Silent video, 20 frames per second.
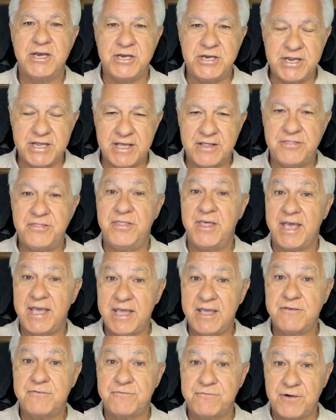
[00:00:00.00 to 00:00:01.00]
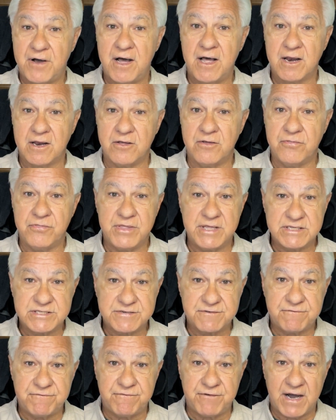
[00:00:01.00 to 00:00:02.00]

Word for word: did they follow this